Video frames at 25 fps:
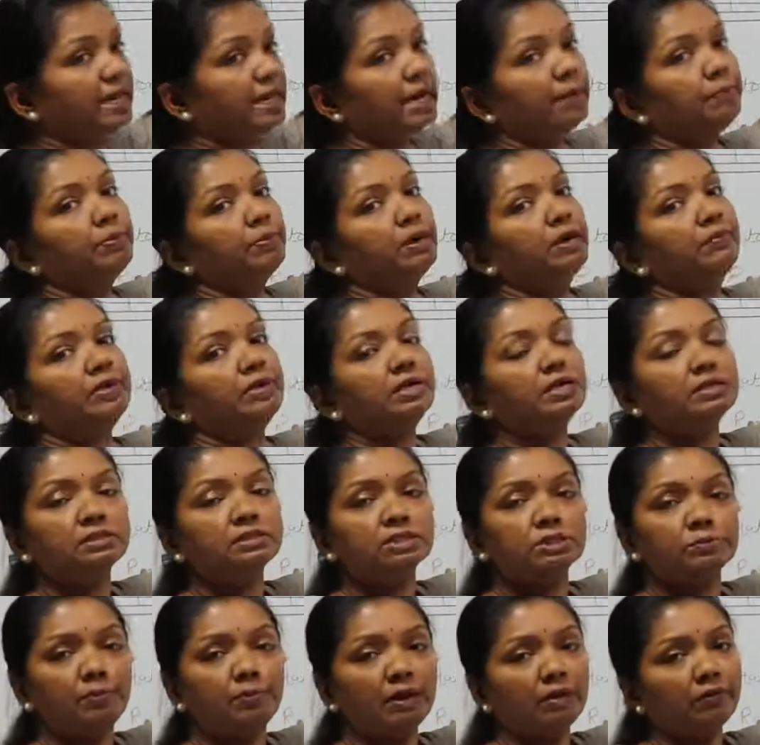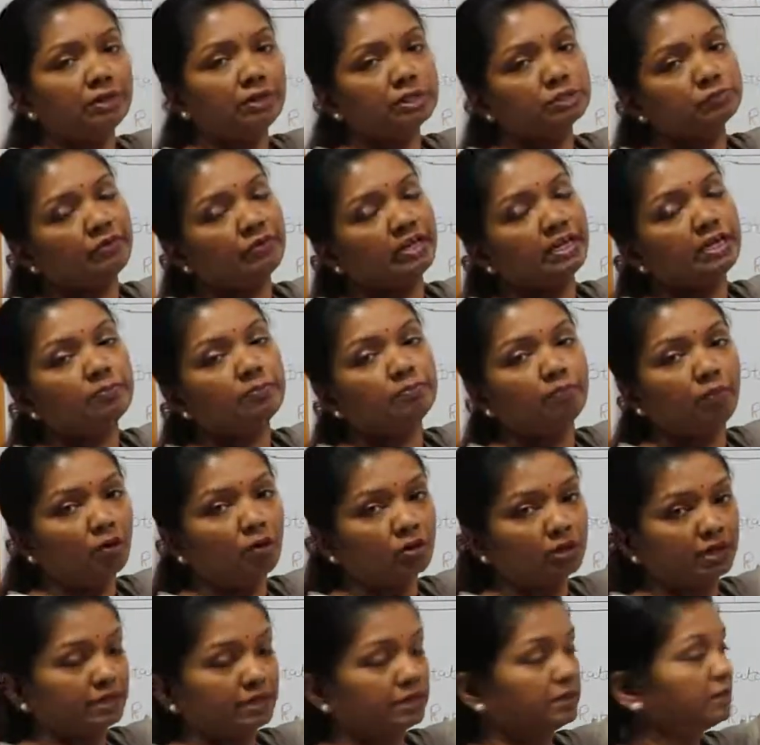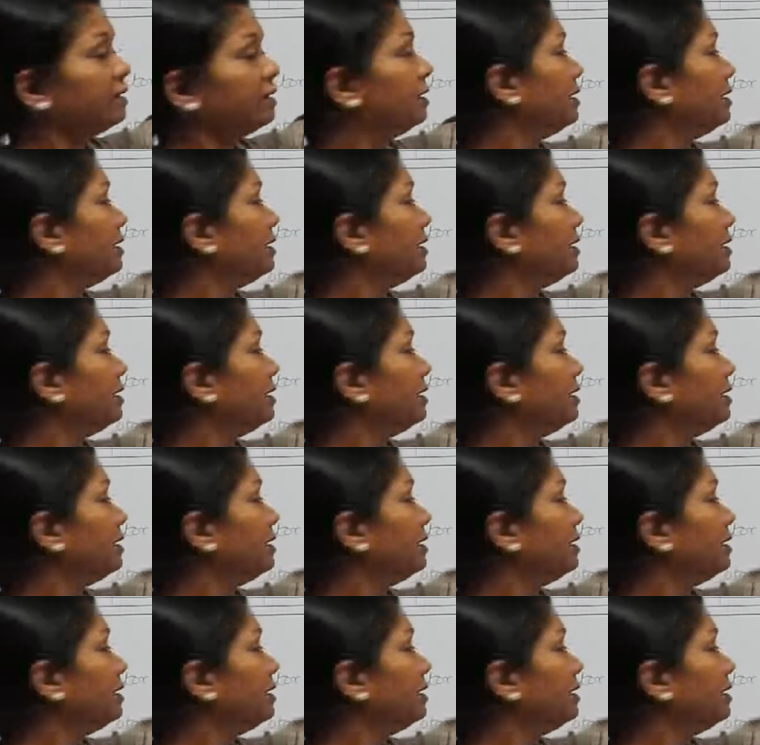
gap power, and this power is very important.